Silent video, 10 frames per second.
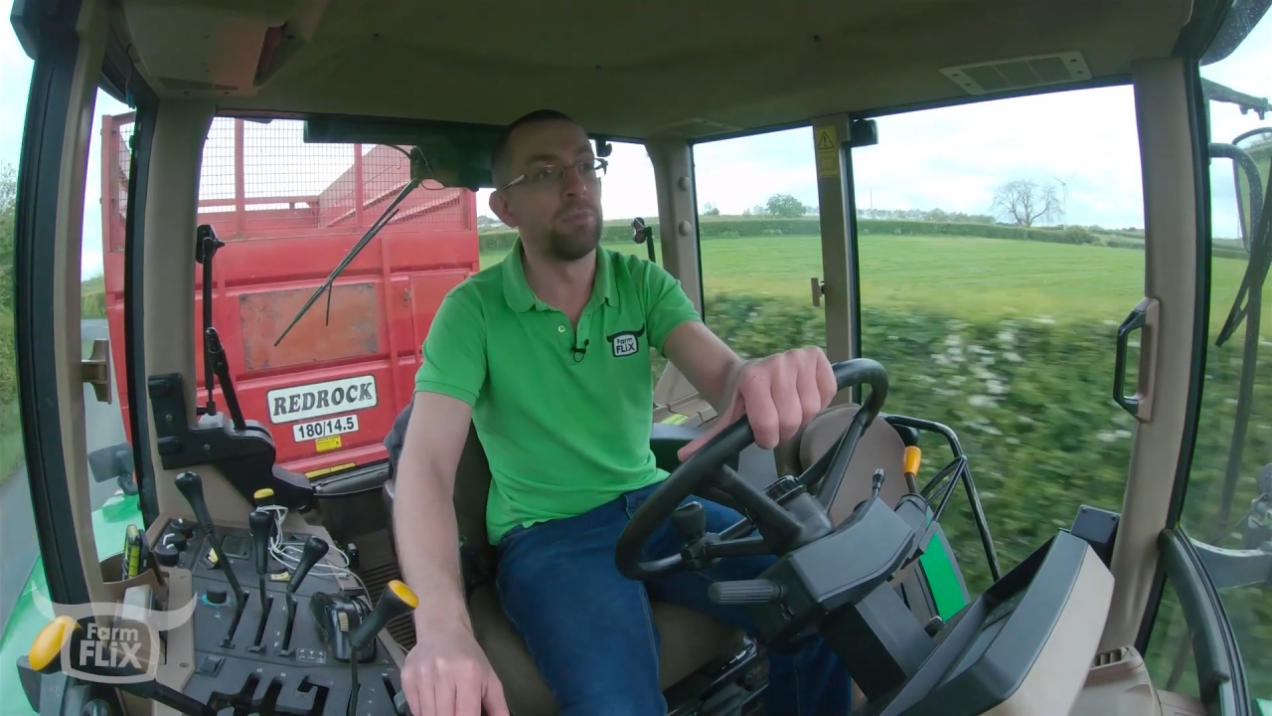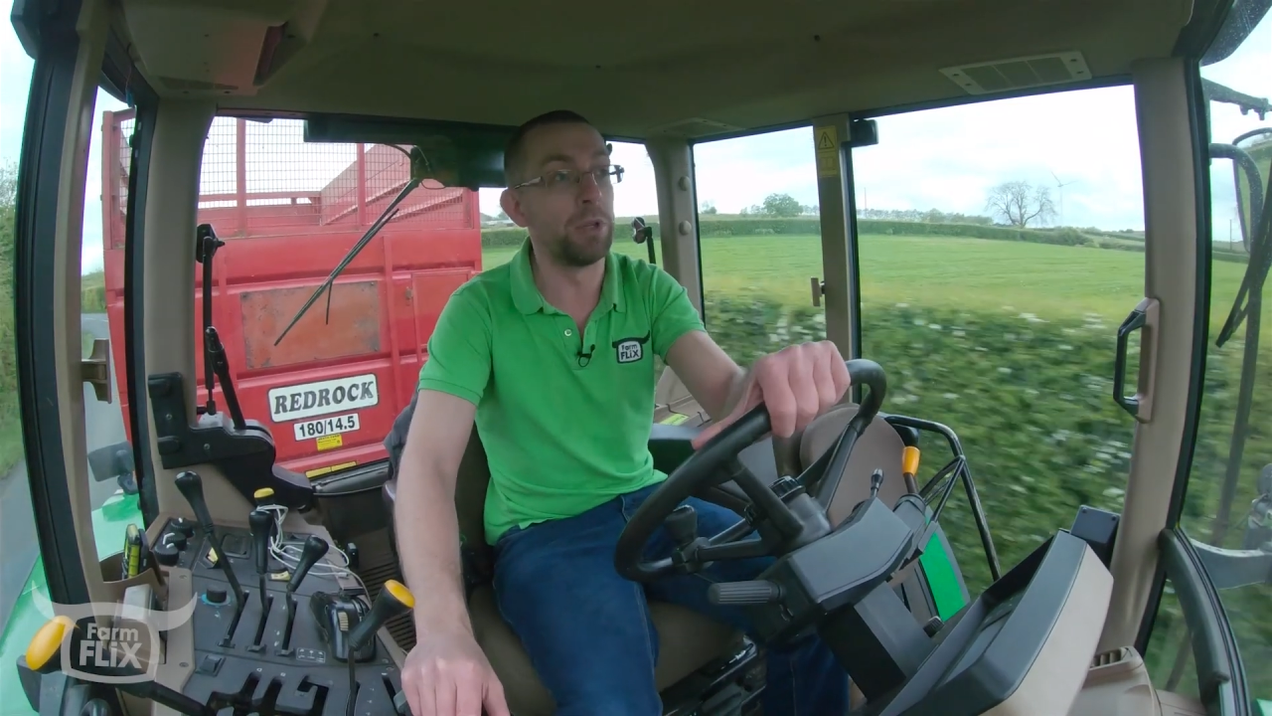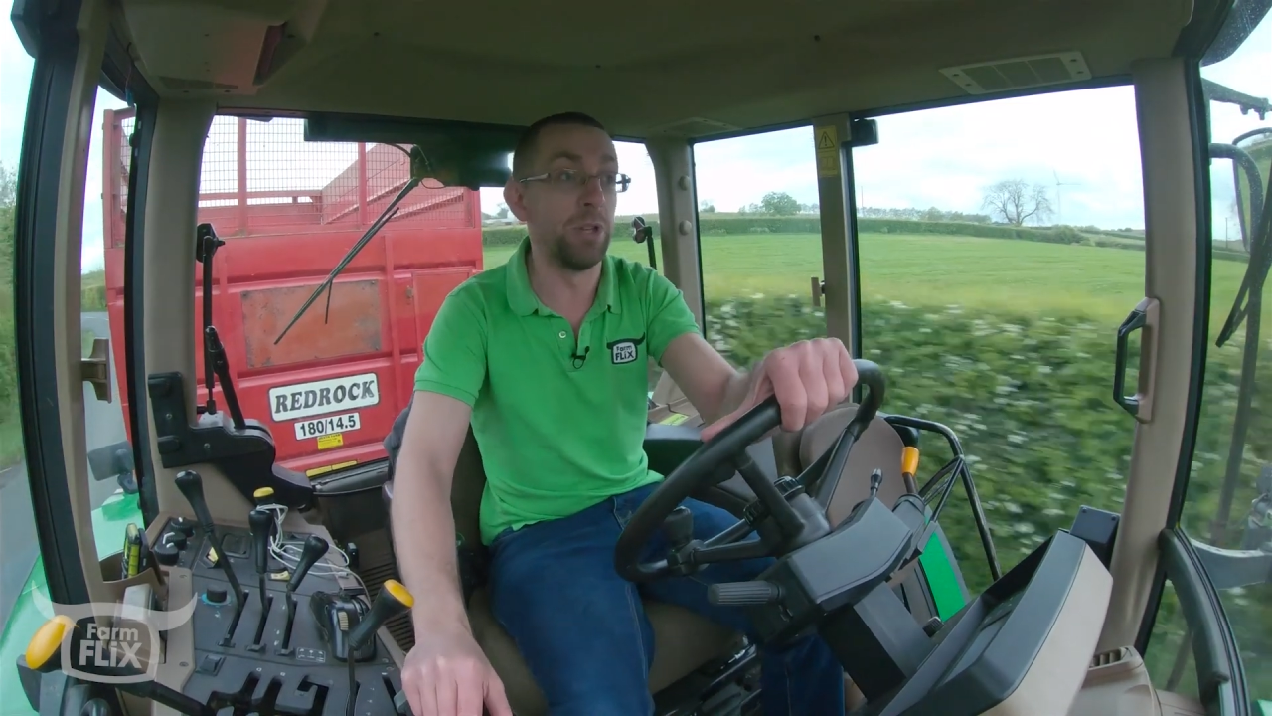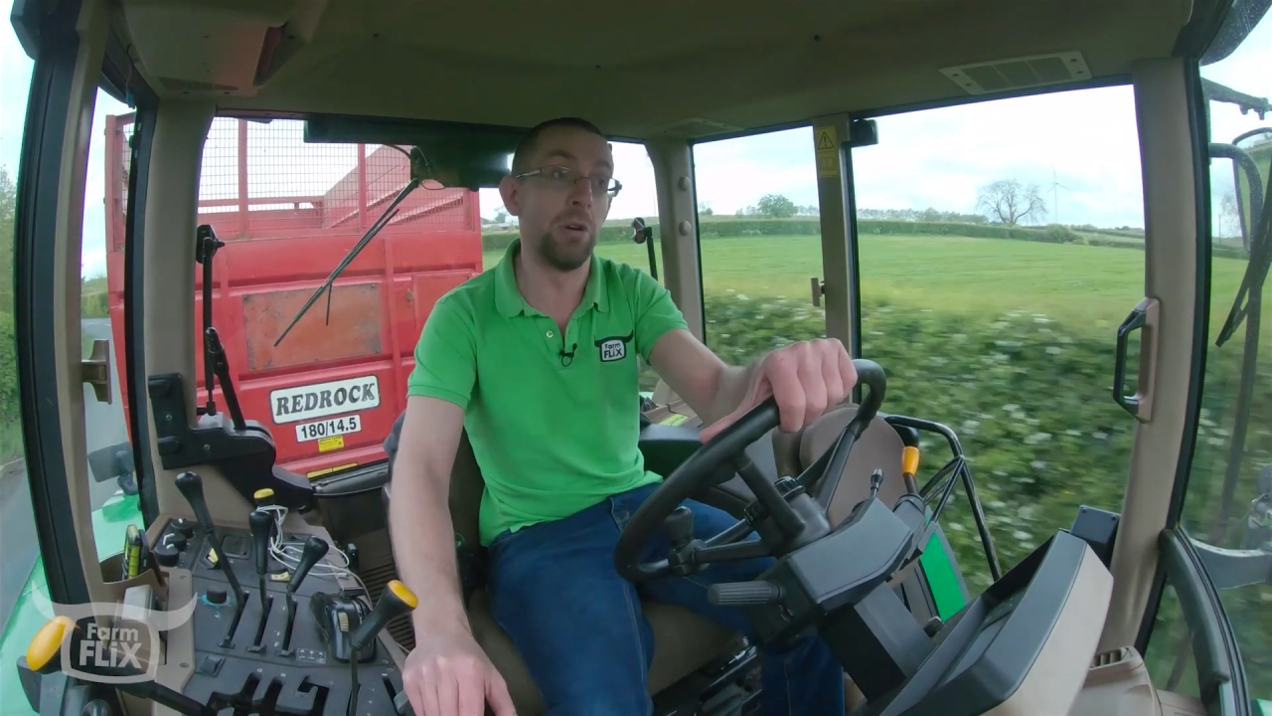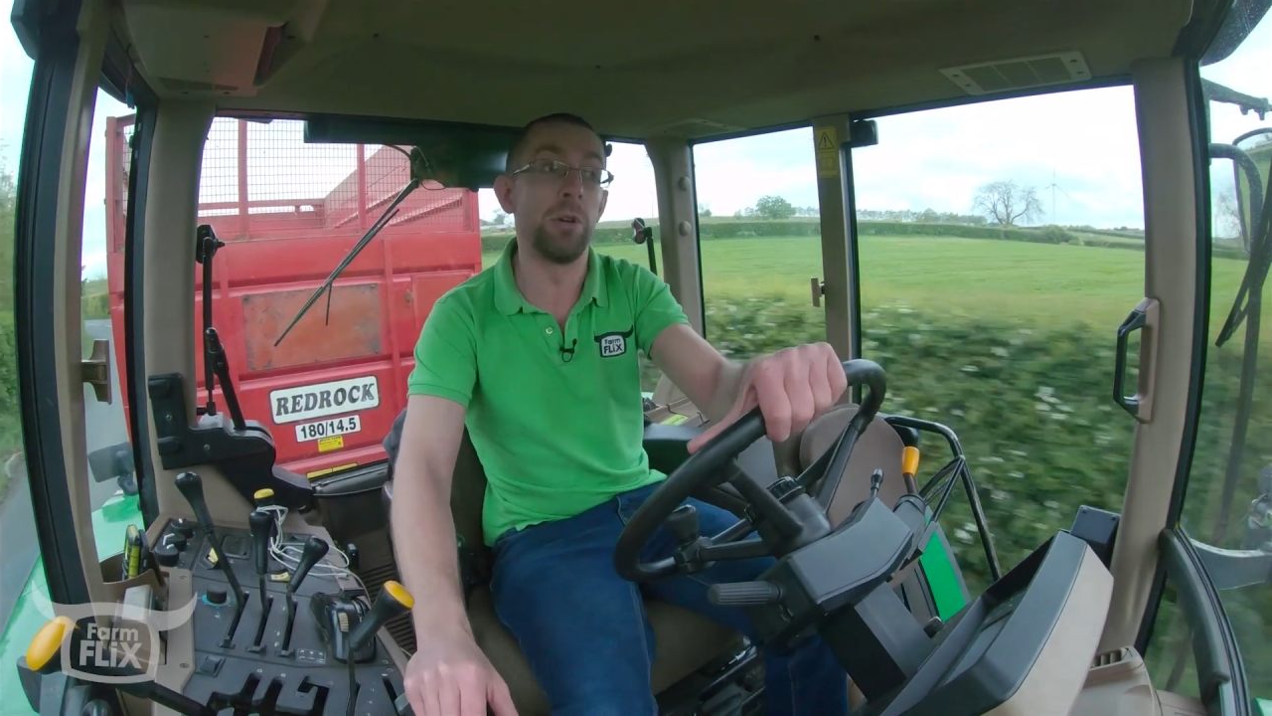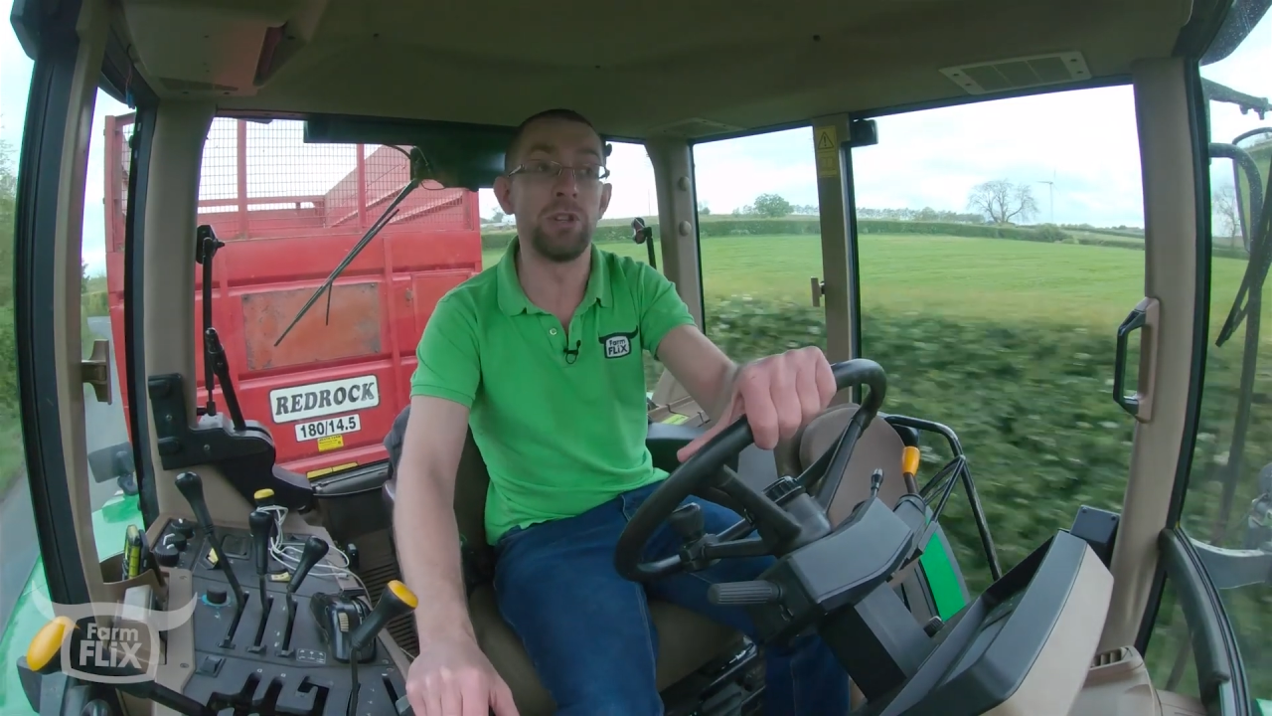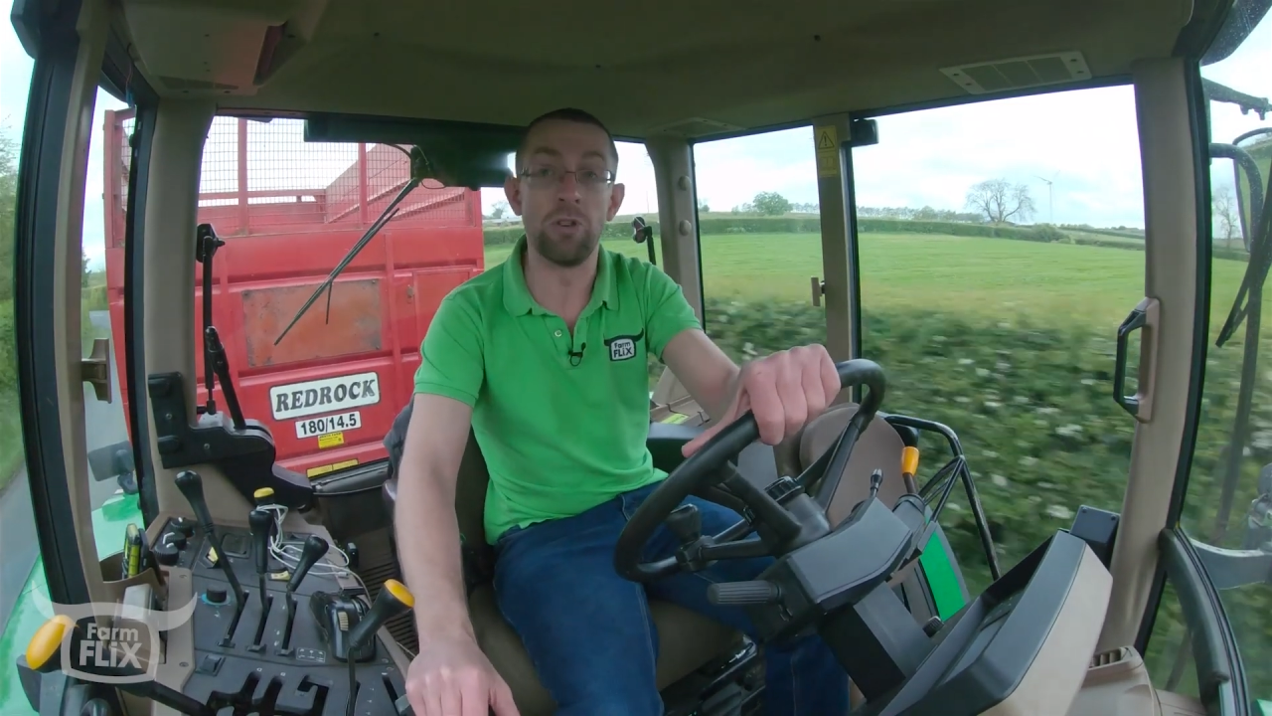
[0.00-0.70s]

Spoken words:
But now when I